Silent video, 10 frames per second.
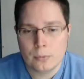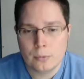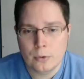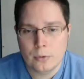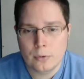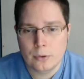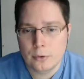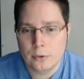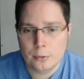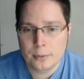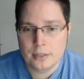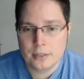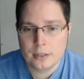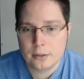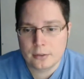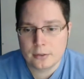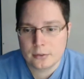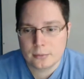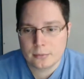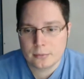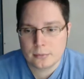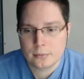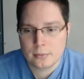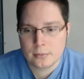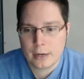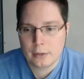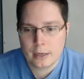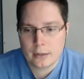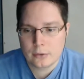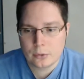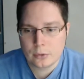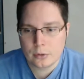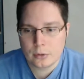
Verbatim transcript: you do you do meticulous outlines or